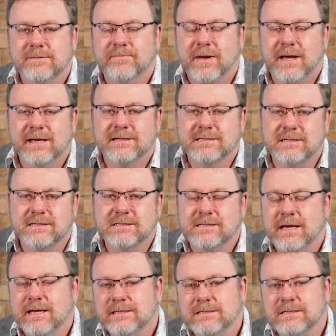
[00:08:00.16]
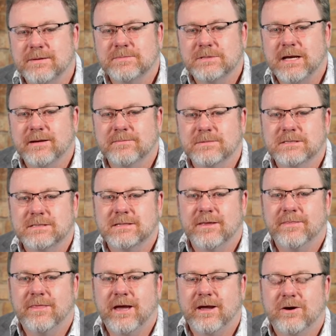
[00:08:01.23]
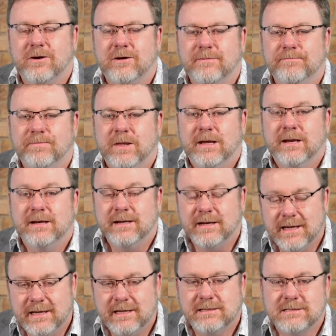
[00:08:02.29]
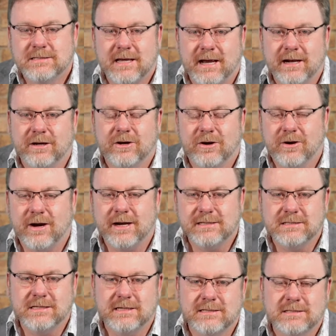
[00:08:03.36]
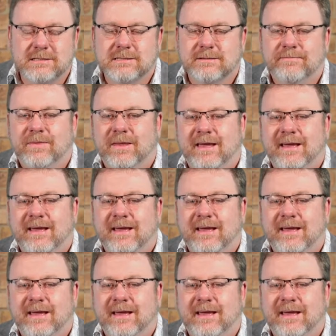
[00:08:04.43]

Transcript: that may exist, and sometimes they are needs and crises,